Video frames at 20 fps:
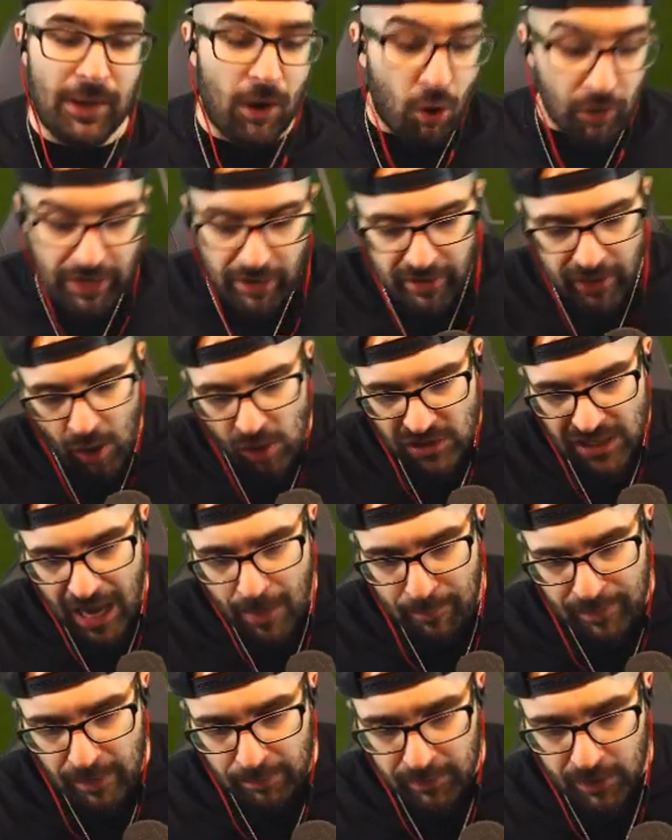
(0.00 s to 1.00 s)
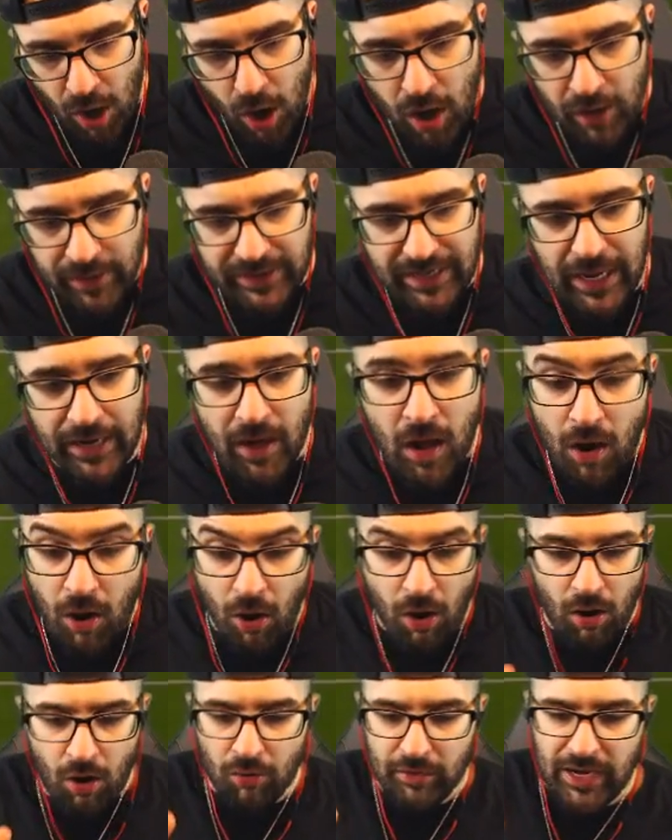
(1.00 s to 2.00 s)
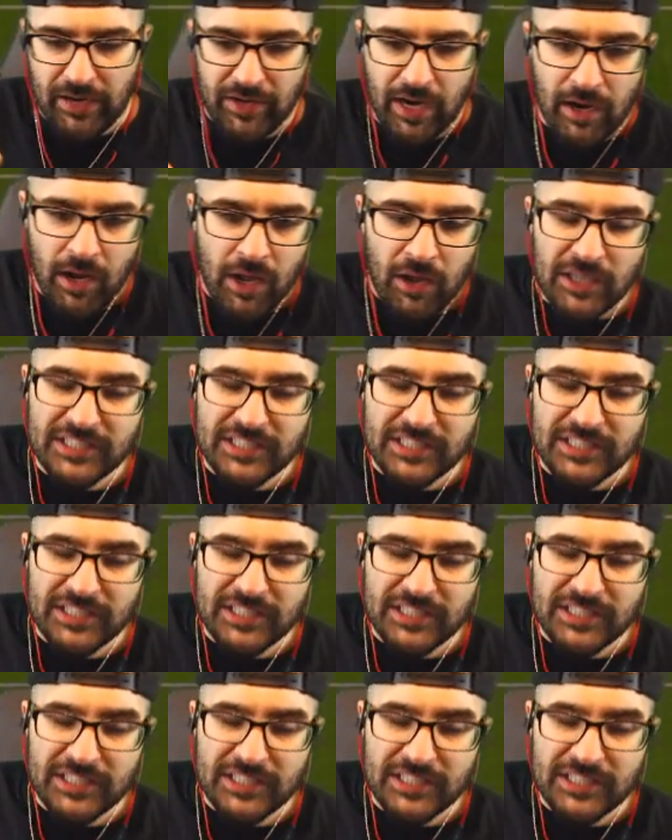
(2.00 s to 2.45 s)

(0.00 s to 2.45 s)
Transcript: like, oh, there he goes hyping up a card again. Oh, oh there, there.